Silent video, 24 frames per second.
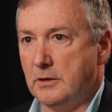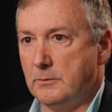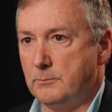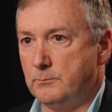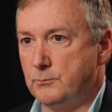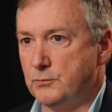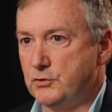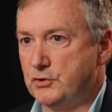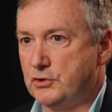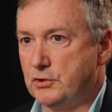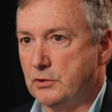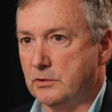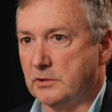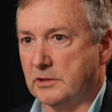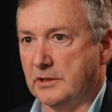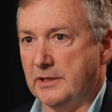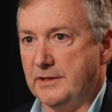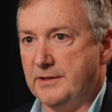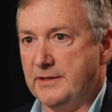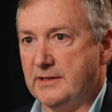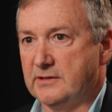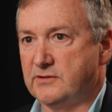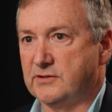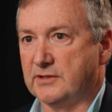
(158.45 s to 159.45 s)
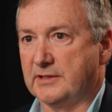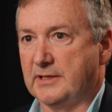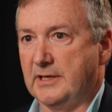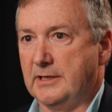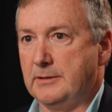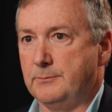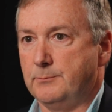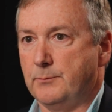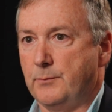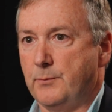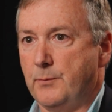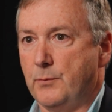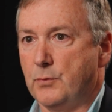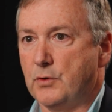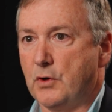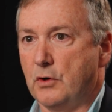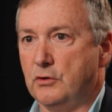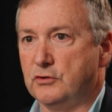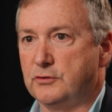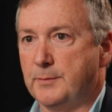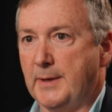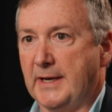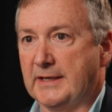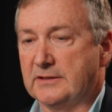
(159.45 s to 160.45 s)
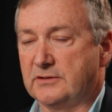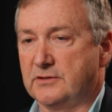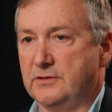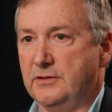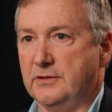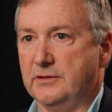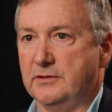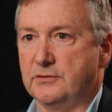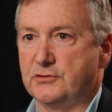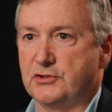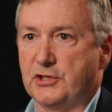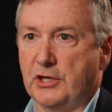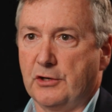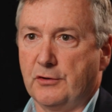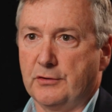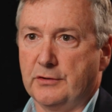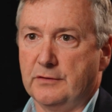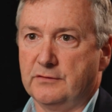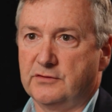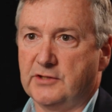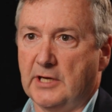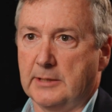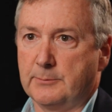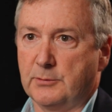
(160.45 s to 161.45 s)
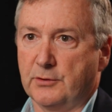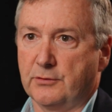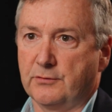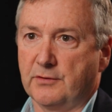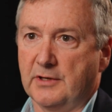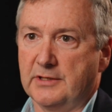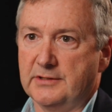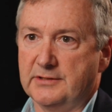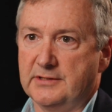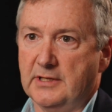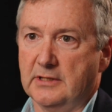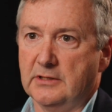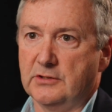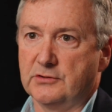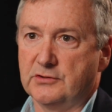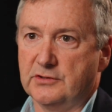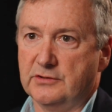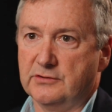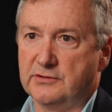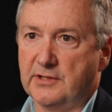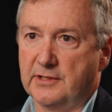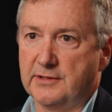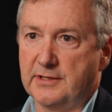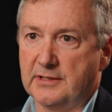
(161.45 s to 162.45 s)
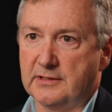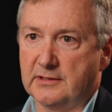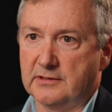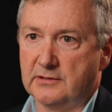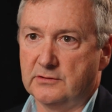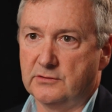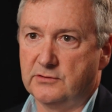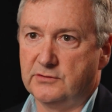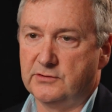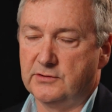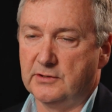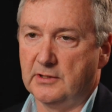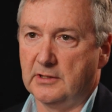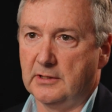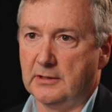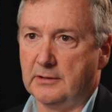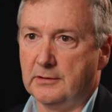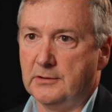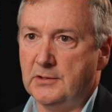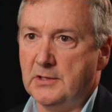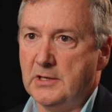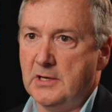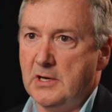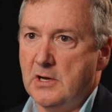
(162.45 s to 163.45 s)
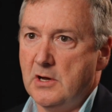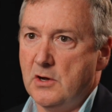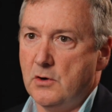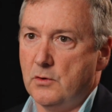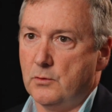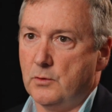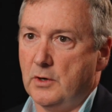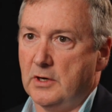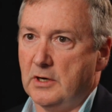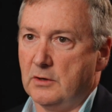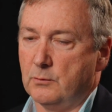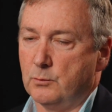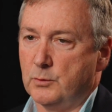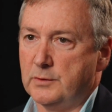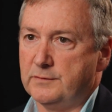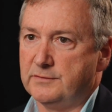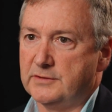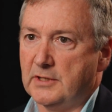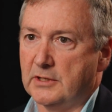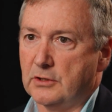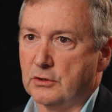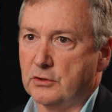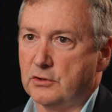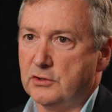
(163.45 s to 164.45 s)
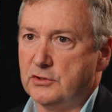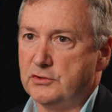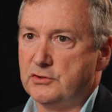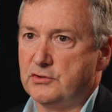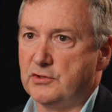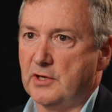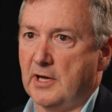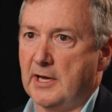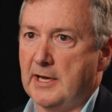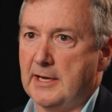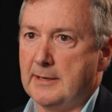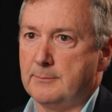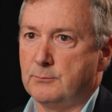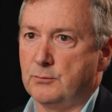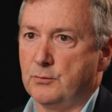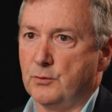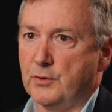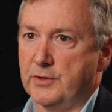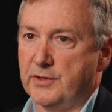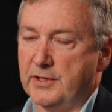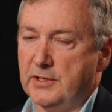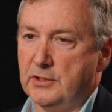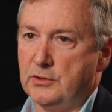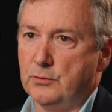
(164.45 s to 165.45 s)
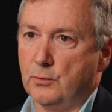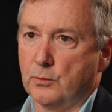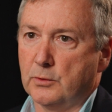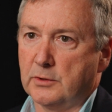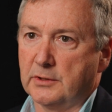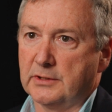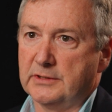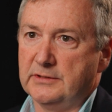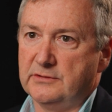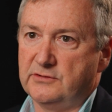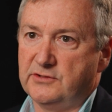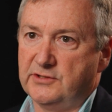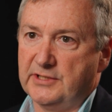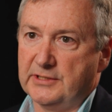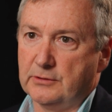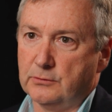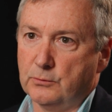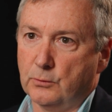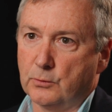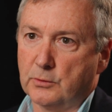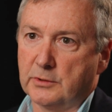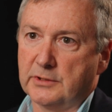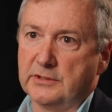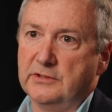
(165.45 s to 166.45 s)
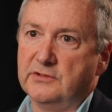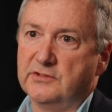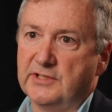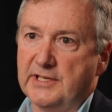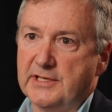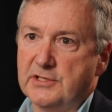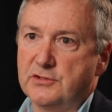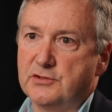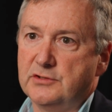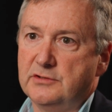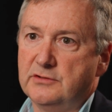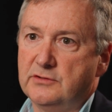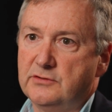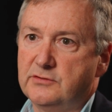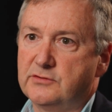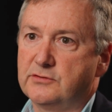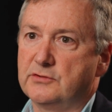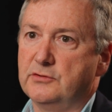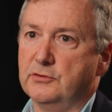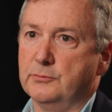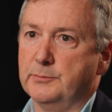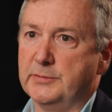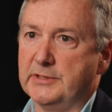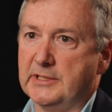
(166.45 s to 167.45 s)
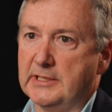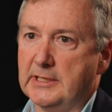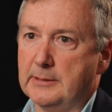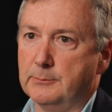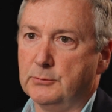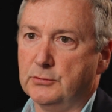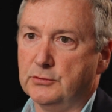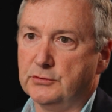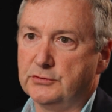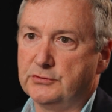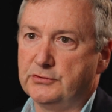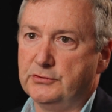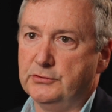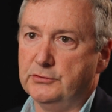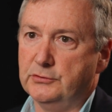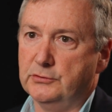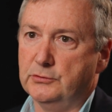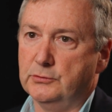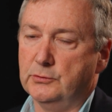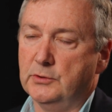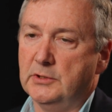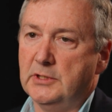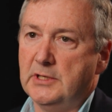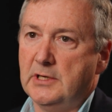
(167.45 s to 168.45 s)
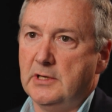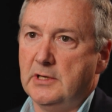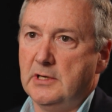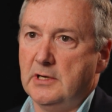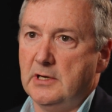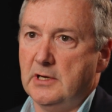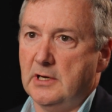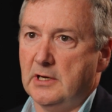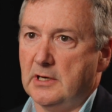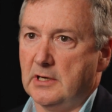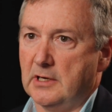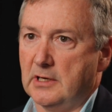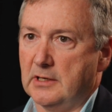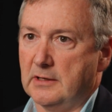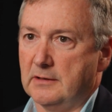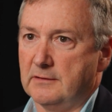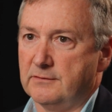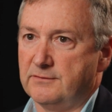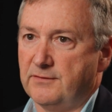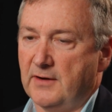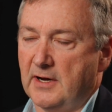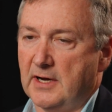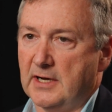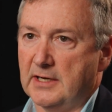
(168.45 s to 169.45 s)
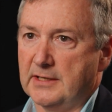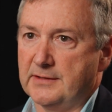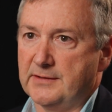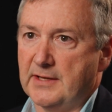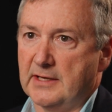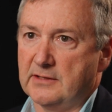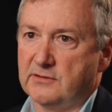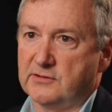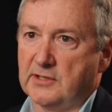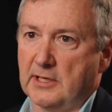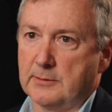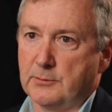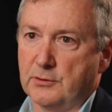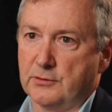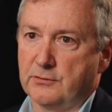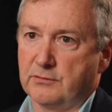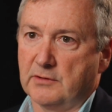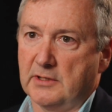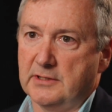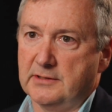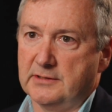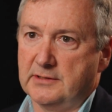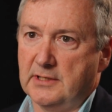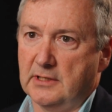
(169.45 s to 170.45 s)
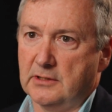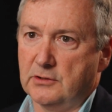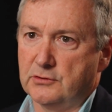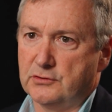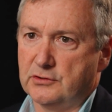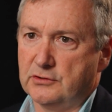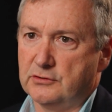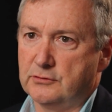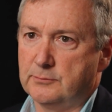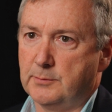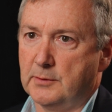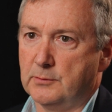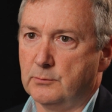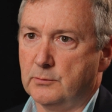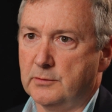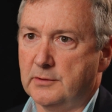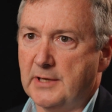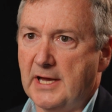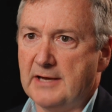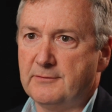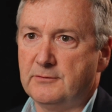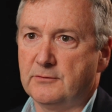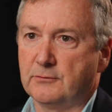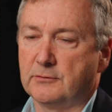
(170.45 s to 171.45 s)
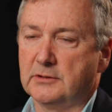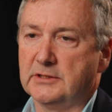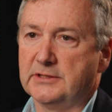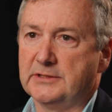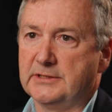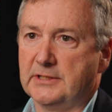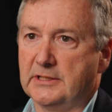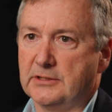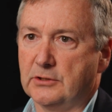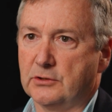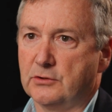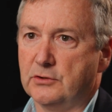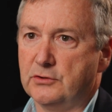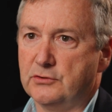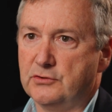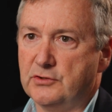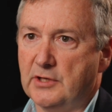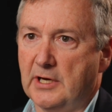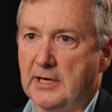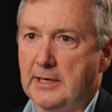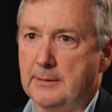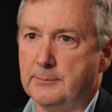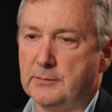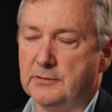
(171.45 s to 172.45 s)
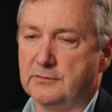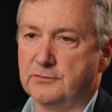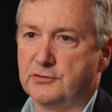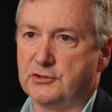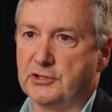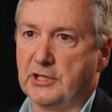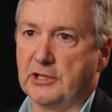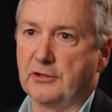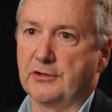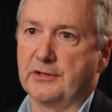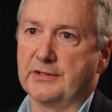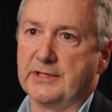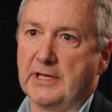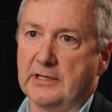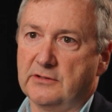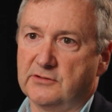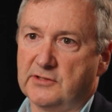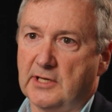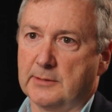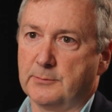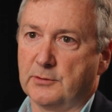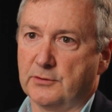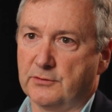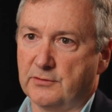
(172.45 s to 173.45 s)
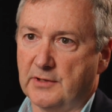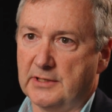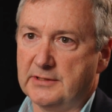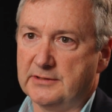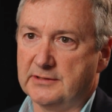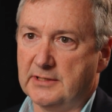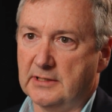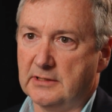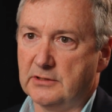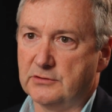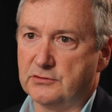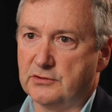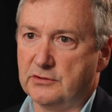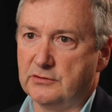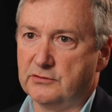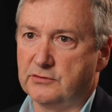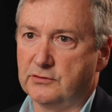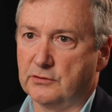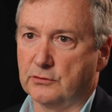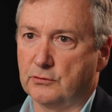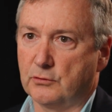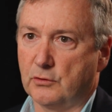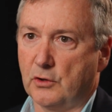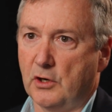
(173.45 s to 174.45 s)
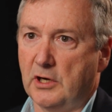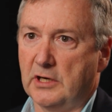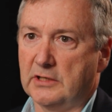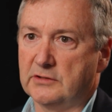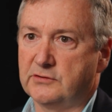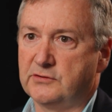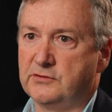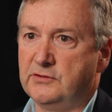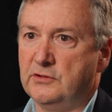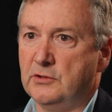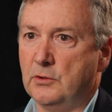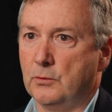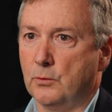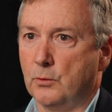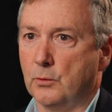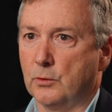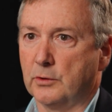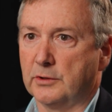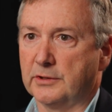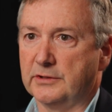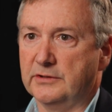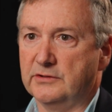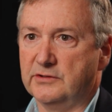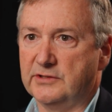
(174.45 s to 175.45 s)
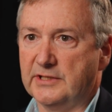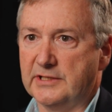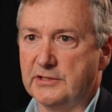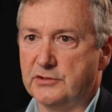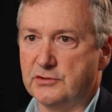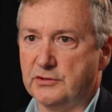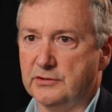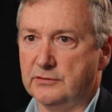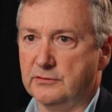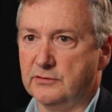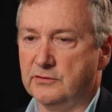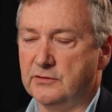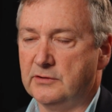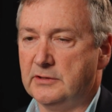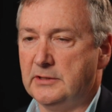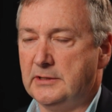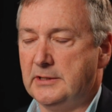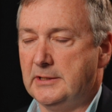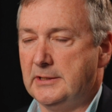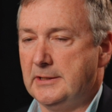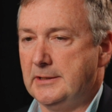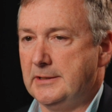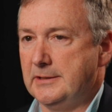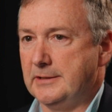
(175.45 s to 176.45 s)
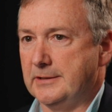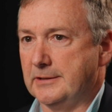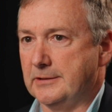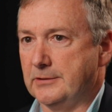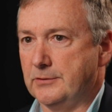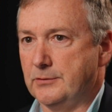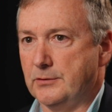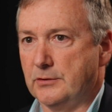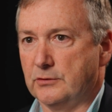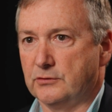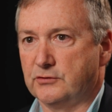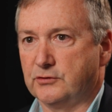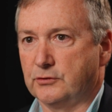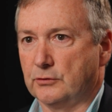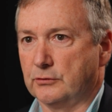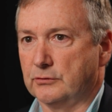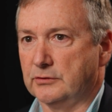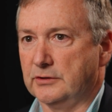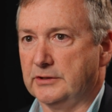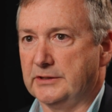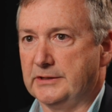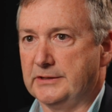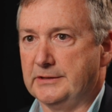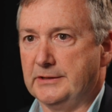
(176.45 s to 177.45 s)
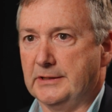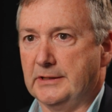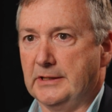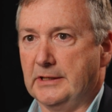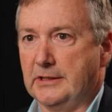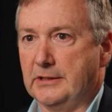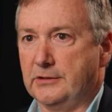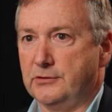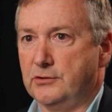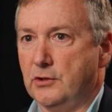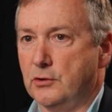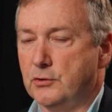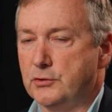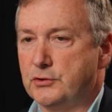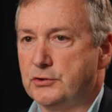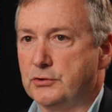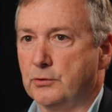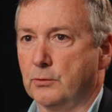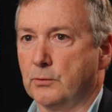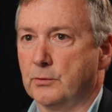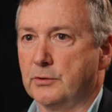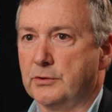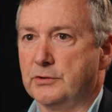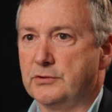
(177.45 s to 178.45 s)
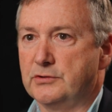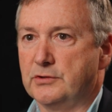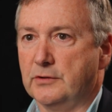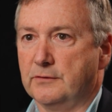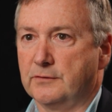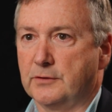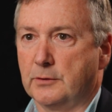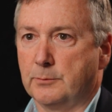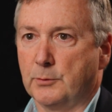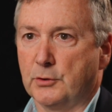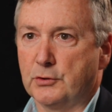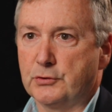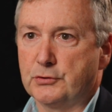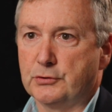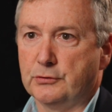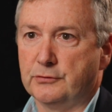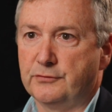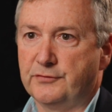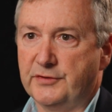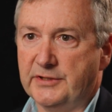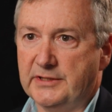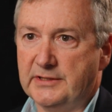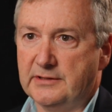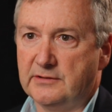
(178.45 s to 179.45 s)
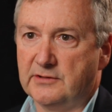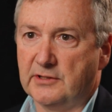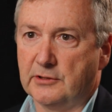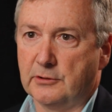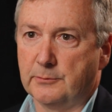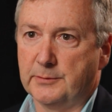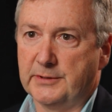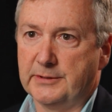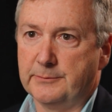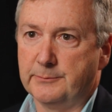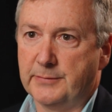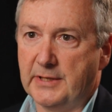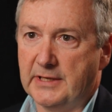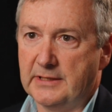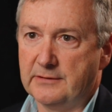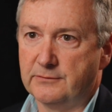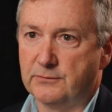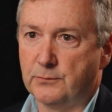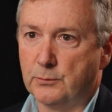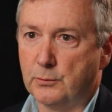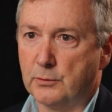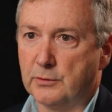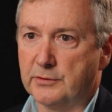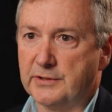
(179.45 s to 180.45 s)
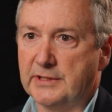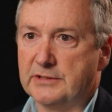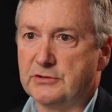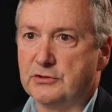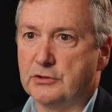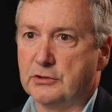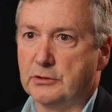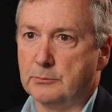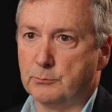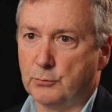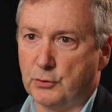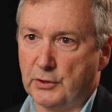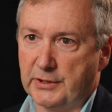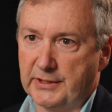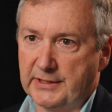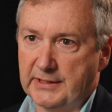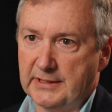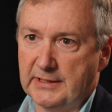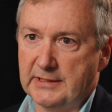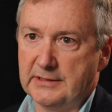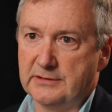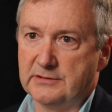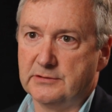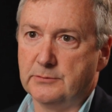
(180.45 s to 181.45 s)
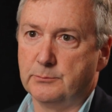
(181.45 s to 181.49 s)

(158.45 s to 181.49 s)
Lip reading: Sure, and that's again goes back to the sharing of cyber threat intelligence. I think it's we've done a good job within single organizations to be able to find that cyber threat intelligence, but we haven't really done a good job of sharing that cyber threat intelligence across organizations. There's certainly no shortage of commercial feeds that are being paid for that you can bring in to